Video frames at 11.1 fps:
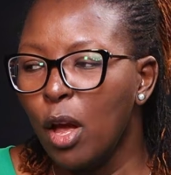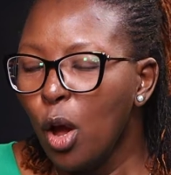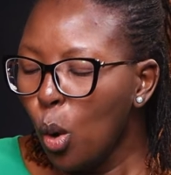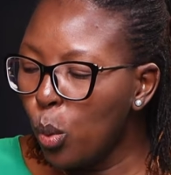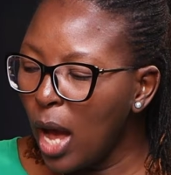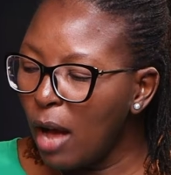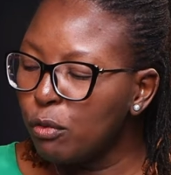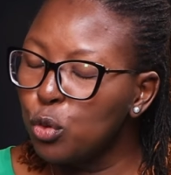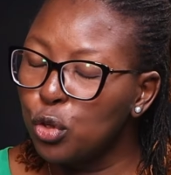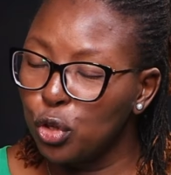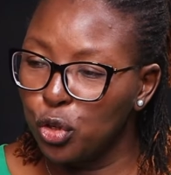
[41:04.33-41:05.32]
We have to
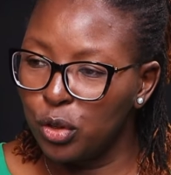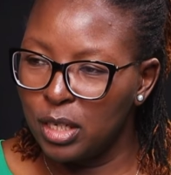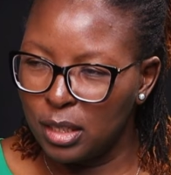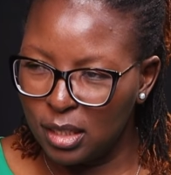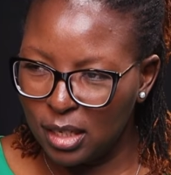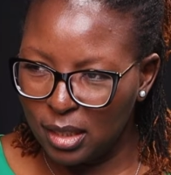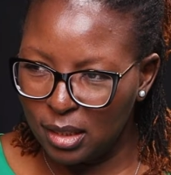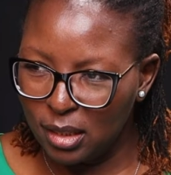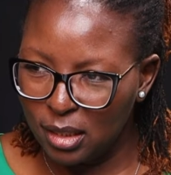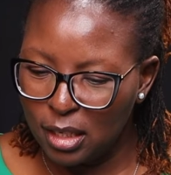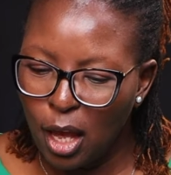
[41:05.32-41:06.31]
social
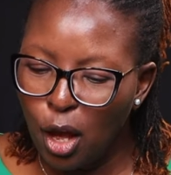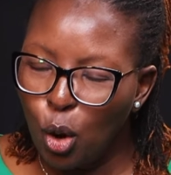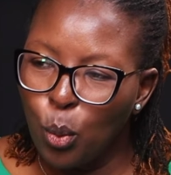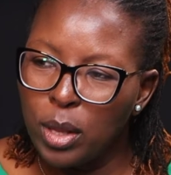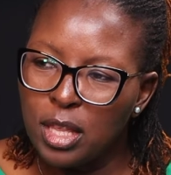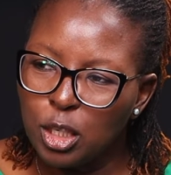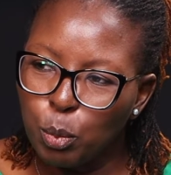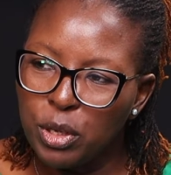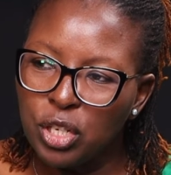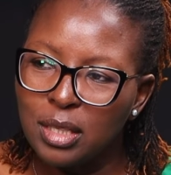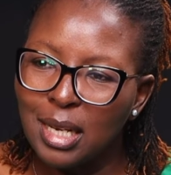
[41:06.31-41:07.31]
distance. When these
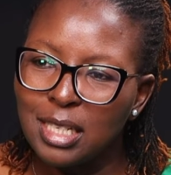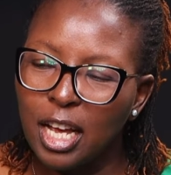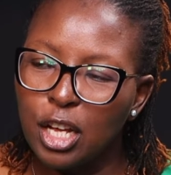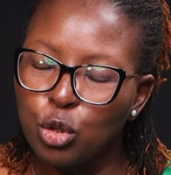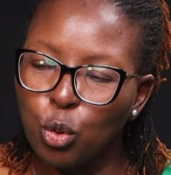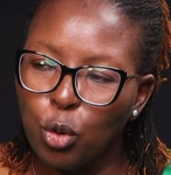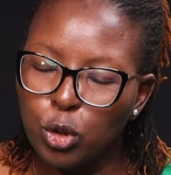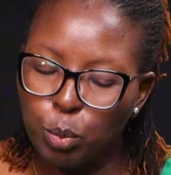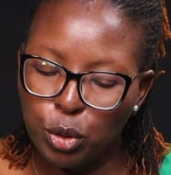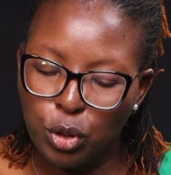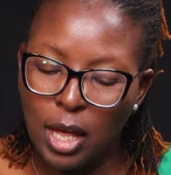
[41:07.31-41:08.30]
patients are taken to
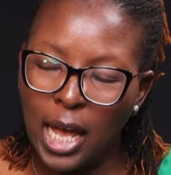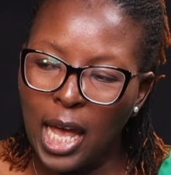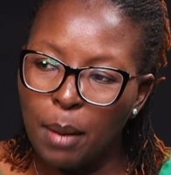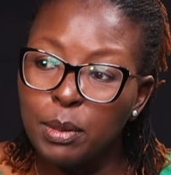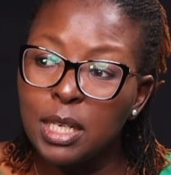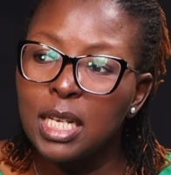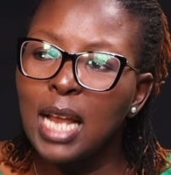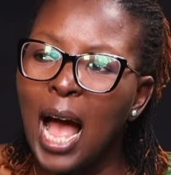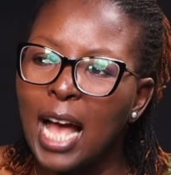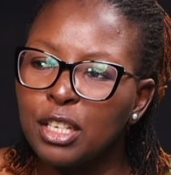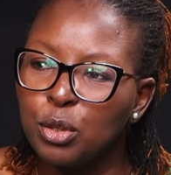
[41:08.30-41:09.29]
hospital, they're kept in
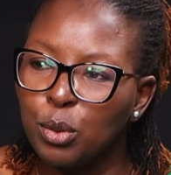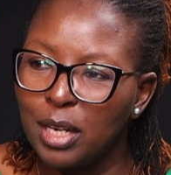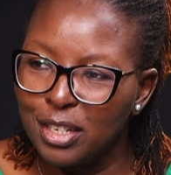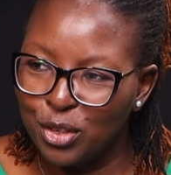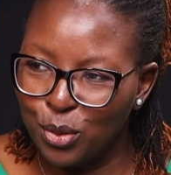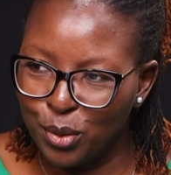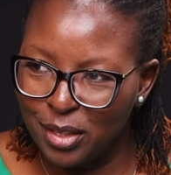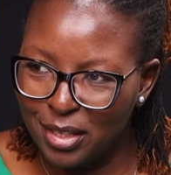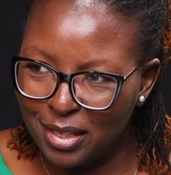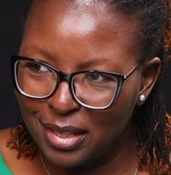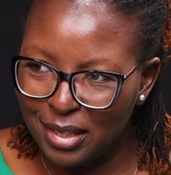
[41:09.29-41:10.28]

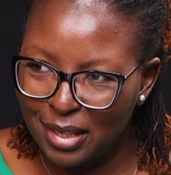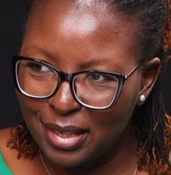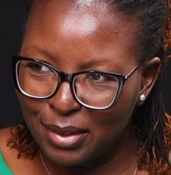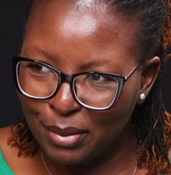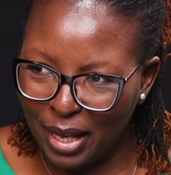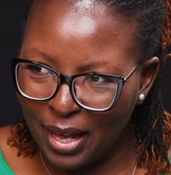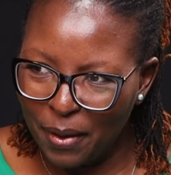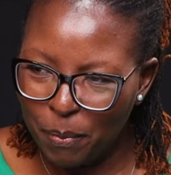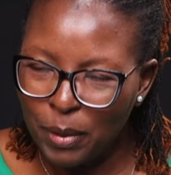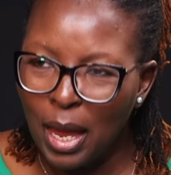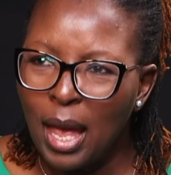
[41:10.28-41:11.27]
isolations, okay?
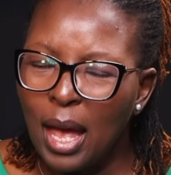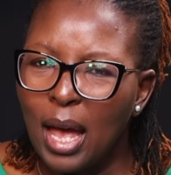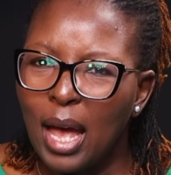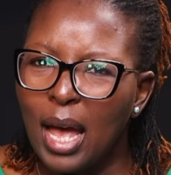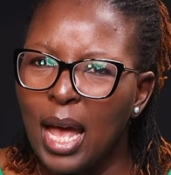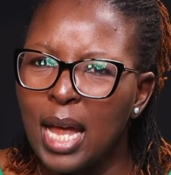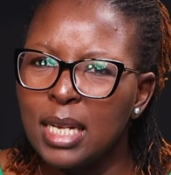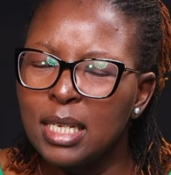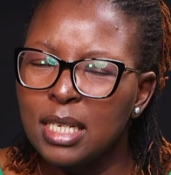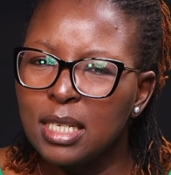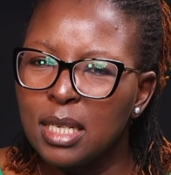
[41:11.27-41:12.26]

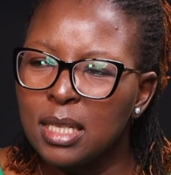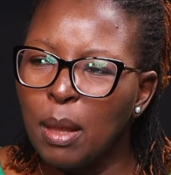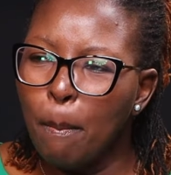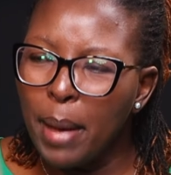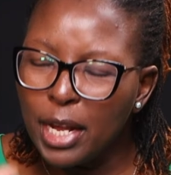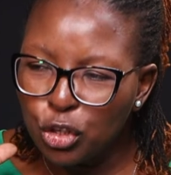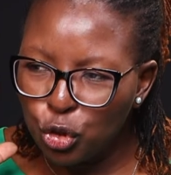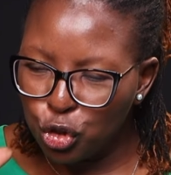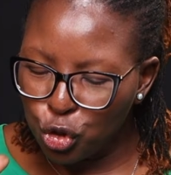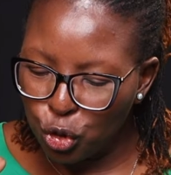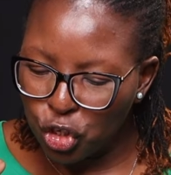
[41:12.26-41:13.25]
And the mental
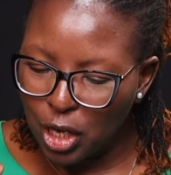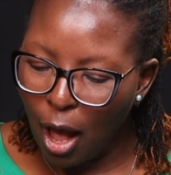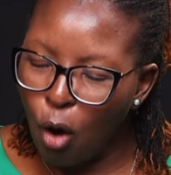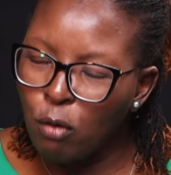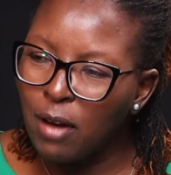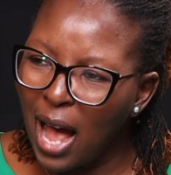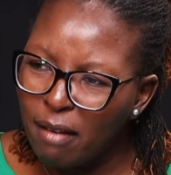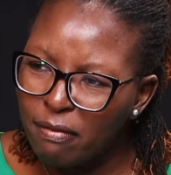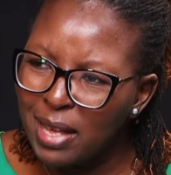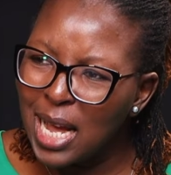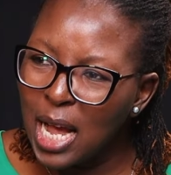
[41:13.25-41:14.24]
torture of
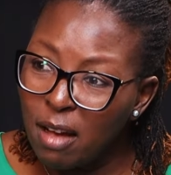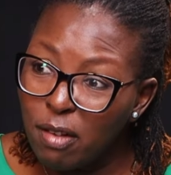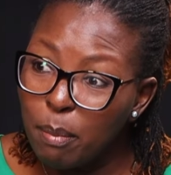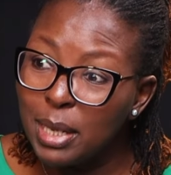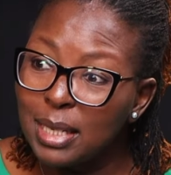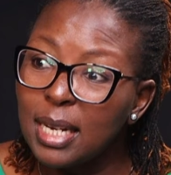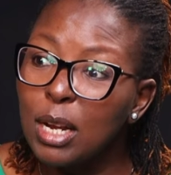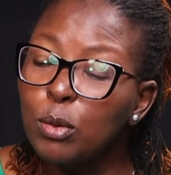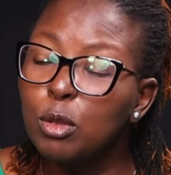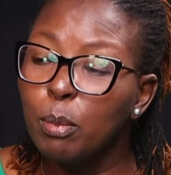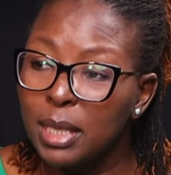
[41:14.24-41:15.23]
having government
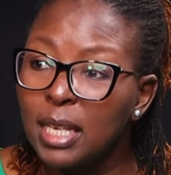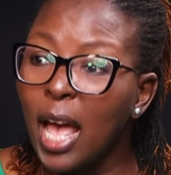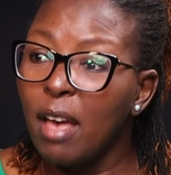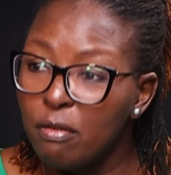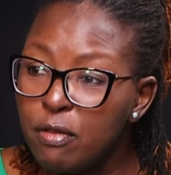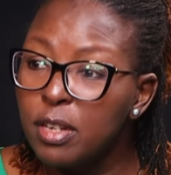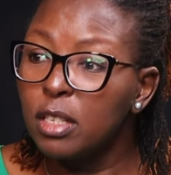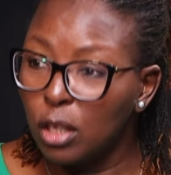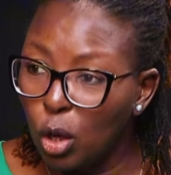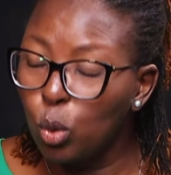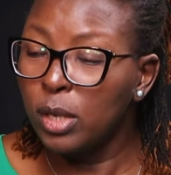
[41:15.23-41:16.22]
announcements every
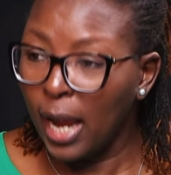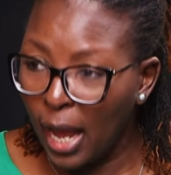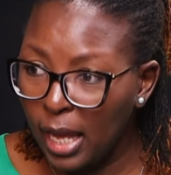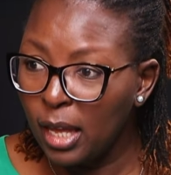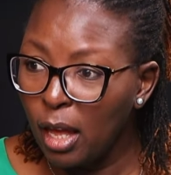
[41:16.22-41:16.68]
single day